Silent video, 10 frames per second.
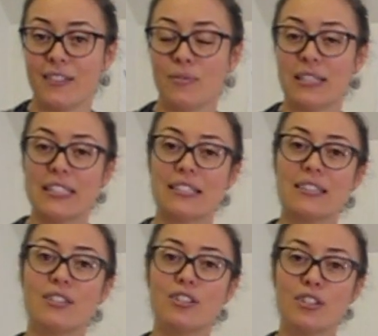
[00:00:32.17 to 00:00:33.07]
What does
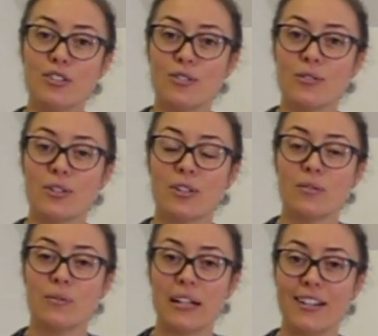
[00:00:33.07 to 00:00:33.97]
it do?
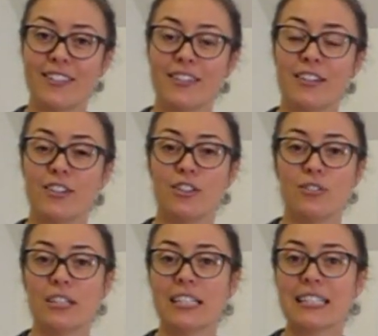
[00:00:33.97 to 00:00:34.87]
Well,
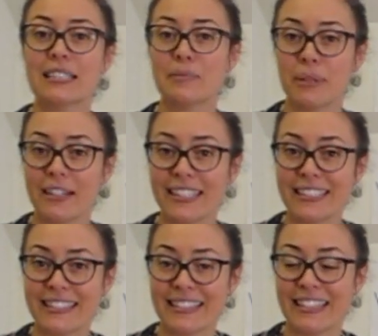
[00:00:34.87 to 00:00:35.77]
you can
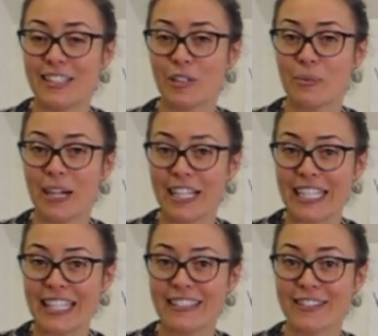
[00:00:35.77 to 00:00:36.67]
experience it in your
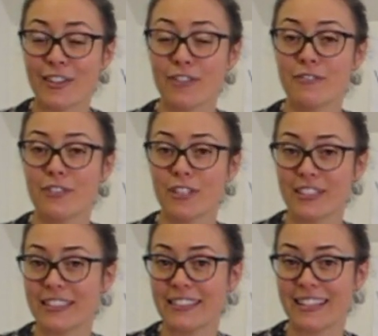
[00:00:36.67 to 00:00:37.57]
body. So the
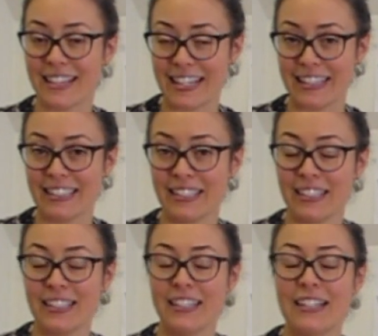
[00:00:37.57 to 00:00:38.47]
first thing
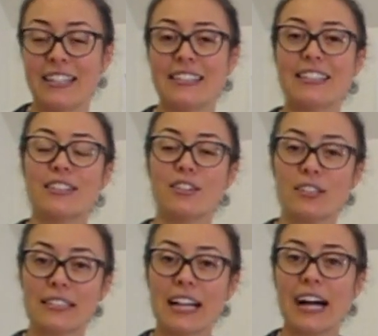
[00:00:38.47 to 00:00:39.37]
is to
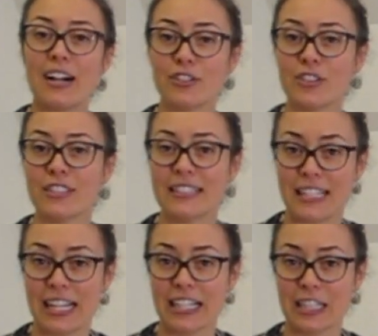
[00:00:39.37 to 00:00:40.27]
notice how you're
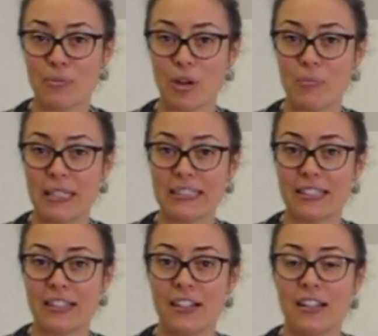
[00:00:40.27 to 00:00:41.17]
sitting at the moment.
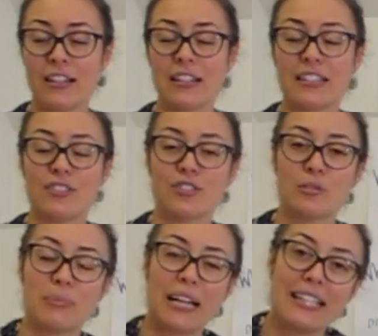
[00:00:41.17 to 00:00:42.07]
Is your
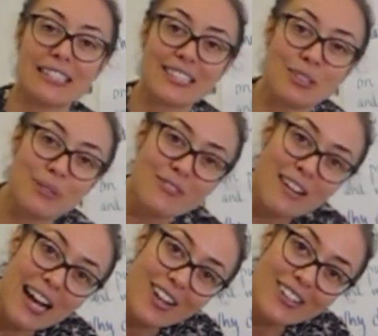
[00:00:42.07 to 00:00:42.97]
spine a little bit
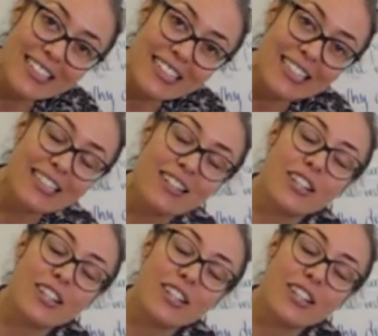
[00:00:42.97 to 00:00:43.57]
rounded?